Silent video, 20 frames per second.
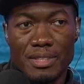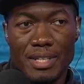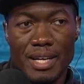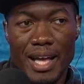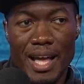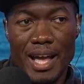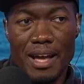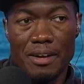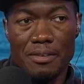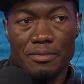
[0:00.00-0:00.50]

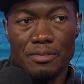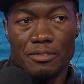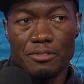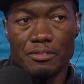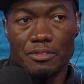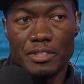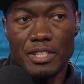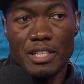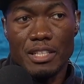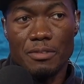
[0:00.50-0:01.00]
have
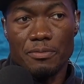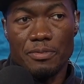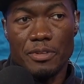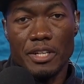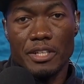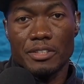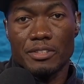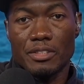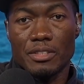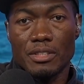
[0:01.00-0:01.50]

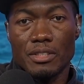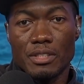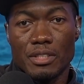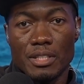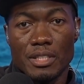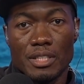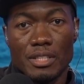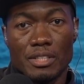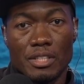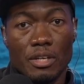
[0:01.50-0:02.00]
reconfigured
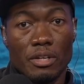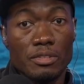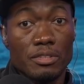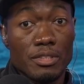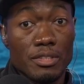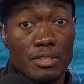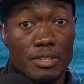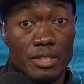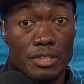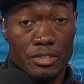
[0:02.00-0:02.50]
the
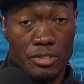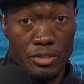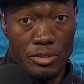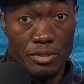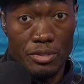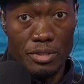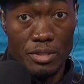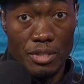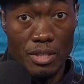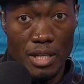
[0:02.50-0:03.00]
Delta
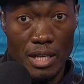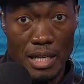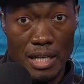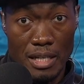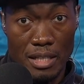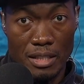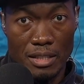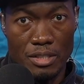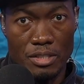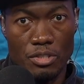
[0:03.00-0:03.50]
Center.
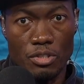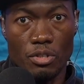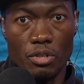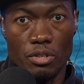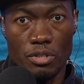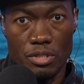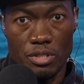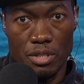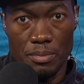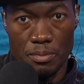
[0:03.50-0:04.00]
At least the
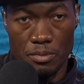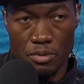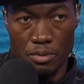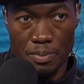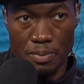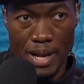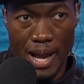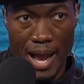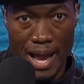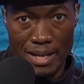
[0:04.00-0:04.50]
ownership
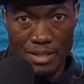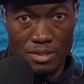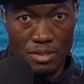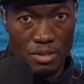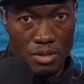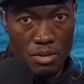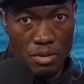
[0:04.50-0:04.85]
group has. So